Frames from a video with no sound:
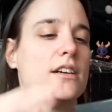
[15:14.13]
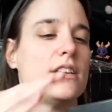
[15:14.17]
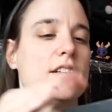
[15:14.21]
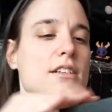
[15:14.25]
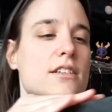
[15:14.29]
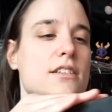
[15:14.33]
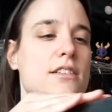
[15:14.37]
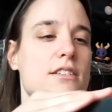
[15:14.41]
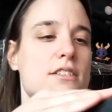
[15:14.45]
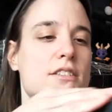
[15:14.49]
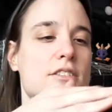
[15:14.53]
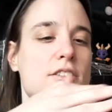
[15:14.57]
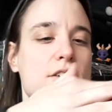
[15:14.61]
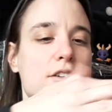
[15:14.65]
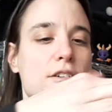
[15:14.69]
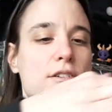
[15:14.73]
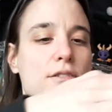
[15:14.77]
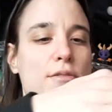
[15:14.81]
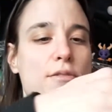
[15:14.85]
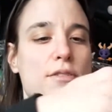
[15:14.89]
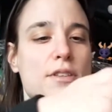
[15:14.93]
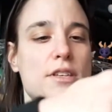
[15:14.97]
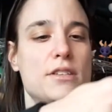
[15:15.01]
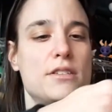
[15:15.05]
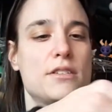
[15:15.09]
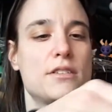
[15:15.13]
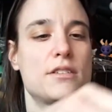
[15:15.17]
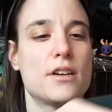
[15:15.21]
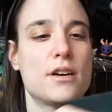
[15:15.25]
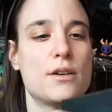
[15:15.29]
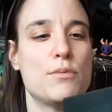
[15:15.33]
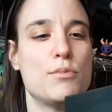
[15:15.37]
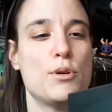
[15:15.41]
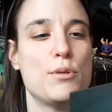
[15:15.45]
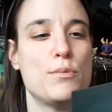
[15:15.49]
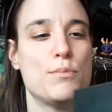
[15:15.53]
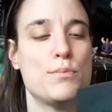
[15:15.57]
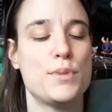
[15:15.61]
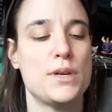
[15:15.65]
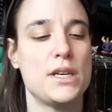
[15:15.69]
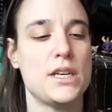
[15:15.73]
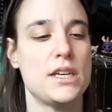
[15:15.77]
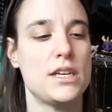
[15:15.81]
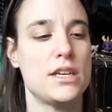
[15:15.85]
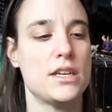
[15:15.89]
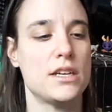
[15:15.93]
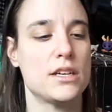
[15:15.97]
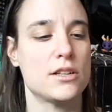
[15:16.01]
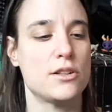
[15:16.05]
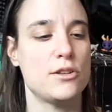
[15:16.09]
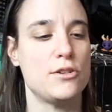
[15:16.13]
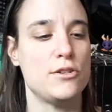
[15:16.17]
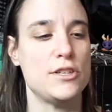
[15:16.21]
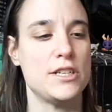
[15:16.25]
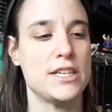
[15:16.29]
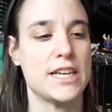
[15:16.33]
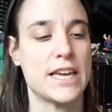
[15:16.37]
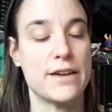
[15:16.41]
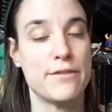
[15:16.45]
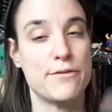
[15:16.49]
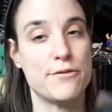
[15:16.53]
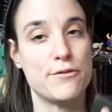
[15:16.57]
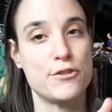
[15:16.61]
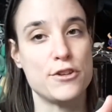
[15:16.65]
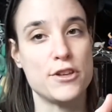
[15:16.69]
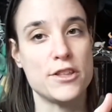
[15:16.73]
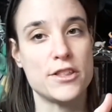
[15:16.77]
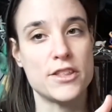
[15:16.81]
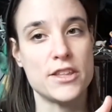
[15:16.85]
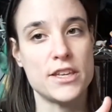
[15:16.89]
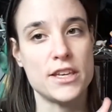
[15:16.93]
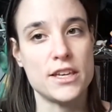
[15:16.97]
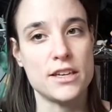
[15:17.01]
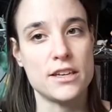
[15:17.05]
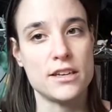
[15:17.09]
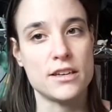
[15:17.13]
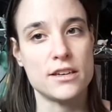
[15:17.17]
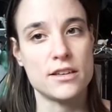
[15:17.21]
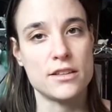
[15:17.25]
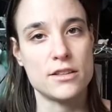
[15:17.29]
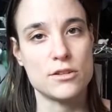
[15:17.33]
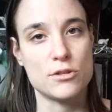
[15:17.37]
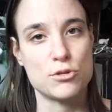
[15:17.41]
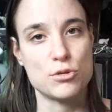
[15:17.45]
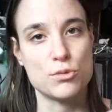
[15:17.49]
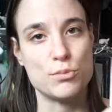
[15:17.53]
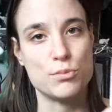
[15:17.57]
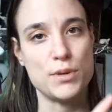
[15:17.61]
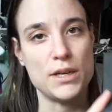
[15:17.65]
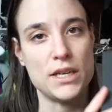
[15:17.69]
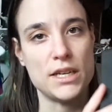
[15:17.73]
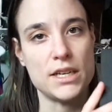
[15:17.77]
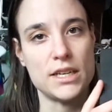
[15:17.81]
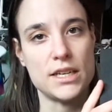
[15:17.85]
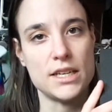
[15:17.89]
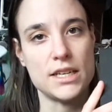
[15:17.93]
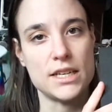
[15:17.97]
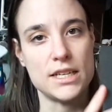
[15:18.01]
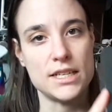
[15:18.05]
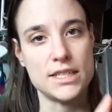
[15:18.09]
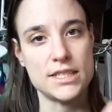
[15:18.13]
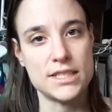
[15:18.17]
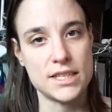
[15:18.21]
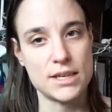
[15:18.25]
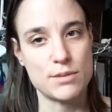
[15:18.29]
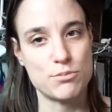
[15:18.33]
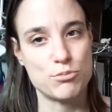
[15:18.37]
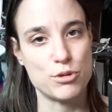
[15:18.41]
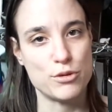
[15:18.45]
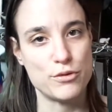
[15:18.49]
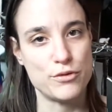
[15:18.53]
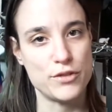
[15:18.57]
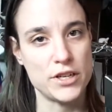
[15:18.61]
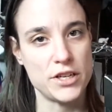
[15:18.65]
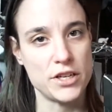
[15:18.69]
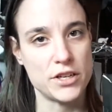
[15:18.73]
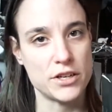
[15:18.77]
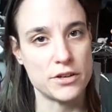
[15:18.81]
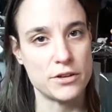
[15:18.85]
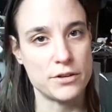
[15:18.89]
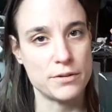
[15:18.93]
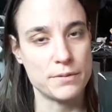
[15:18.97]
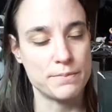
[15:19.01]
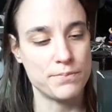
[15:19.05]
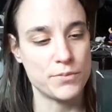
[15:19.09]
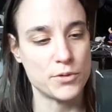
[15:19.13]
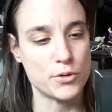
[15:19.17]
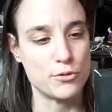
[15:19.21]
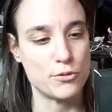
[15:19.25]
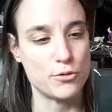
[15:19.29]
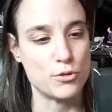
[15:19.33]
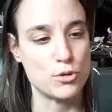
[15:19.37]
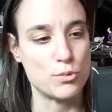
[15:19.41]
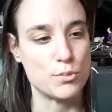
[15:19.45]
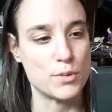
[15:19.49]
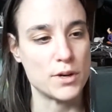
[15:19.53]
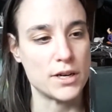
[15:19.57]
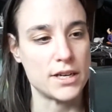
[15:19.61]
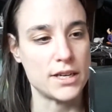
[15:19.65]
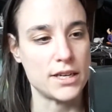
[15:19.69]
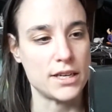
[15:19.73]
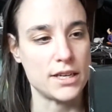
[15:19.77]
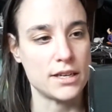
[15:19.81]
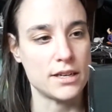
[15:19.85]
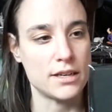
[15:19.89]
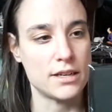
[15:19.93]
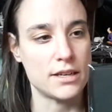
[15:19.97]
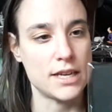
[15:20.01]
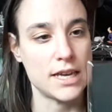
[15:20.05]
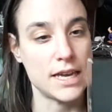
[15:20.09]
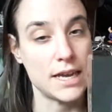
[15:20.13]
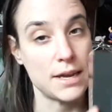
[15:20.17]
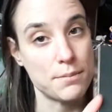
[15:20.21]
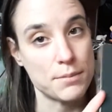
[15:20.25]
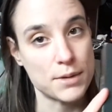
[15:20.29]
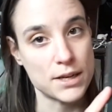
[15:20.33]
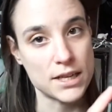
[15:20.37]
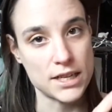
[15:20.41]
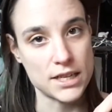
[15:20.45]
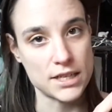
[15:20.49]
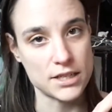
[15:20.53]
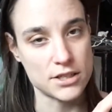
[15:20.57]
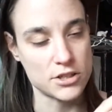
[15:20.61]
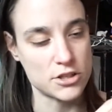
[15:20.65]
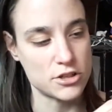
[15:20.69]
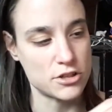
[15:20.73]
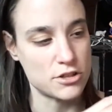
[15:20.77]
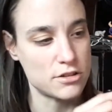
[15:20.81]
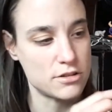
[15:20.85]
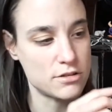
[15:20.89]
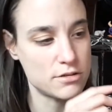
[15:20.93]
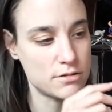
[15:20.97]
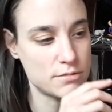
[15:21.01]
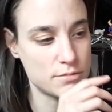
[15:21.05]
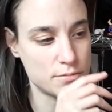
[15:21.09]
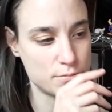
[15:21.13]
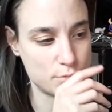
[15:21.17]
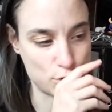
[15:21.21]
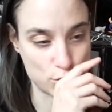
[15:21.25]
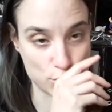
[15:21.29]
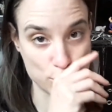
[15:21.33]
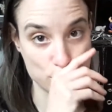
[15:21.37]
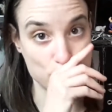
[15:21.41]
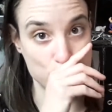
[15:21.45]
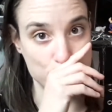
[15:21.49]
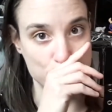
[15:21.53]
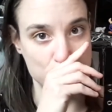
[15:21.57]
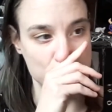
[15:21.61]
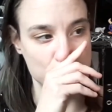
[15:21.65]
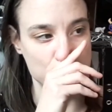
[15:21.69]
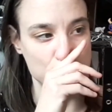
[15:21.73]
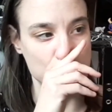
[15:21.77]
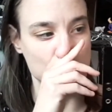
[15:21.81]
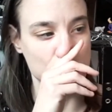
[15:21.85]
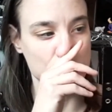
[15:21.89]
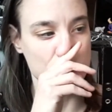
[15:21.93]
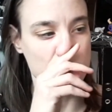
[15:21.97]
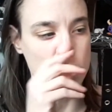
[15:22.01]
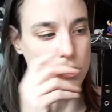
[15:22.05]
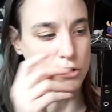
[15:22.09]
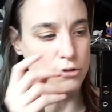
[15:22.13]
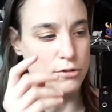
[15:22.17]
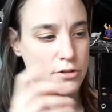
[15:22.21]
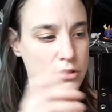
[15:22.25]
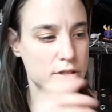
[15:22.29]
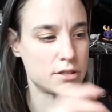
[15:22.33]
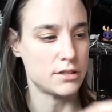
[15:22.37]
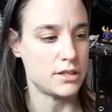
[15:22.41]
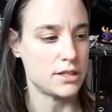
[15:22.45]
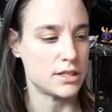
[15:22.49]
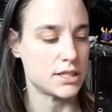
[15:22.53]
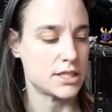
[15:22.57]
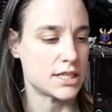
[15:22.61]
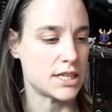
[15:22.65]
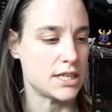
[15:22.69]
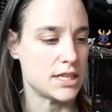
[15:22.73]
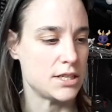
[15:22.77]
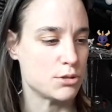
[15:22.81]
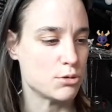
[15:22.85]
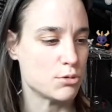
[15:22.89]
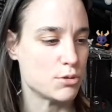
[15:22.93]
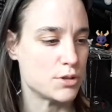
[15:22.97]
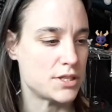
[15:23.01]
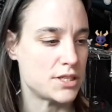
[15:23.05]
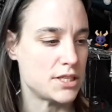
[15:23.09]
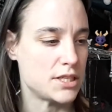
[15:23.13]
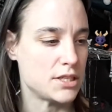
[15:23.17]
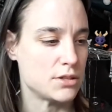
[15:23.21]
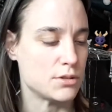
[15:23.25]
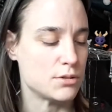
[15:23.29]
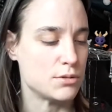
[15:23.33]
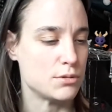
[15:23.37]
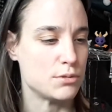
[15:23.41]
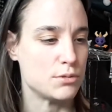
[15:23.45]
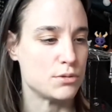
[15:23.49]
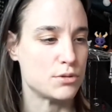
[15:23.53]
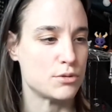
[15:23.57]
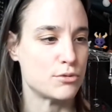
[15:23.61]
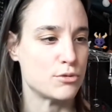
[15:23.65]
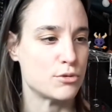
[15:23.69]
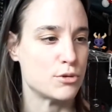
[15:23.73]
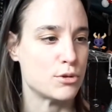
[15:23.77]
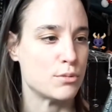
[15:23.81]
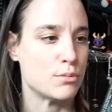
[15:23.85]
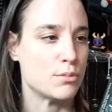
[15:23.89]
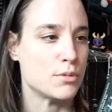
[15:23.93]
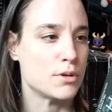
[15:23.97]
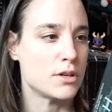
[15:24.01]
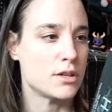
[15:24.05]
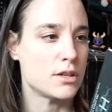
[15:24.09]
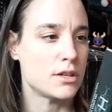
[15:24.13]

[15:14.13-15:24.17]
so this, I won't be including everything. This will be in a separate video of all my Him collection, which will be called, so it contains all the singles from